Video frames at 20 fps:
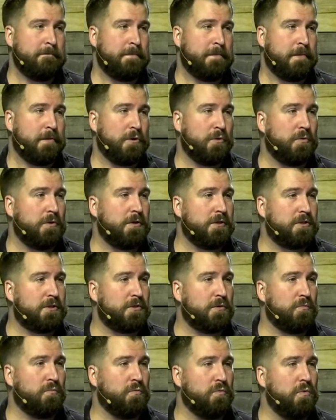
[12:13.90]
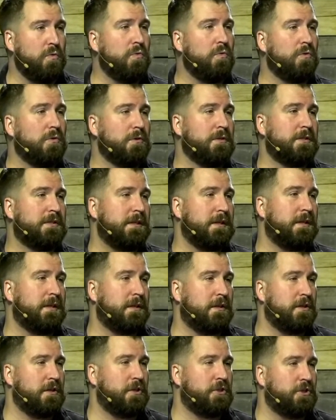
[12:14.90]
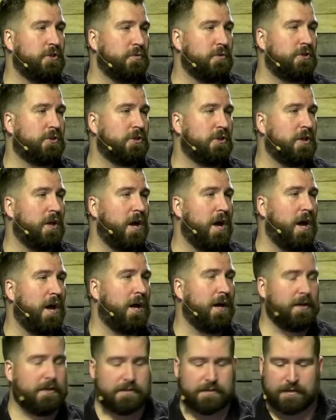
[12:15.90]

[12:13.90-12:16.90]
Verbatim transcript: There was rules in the Jewish laws,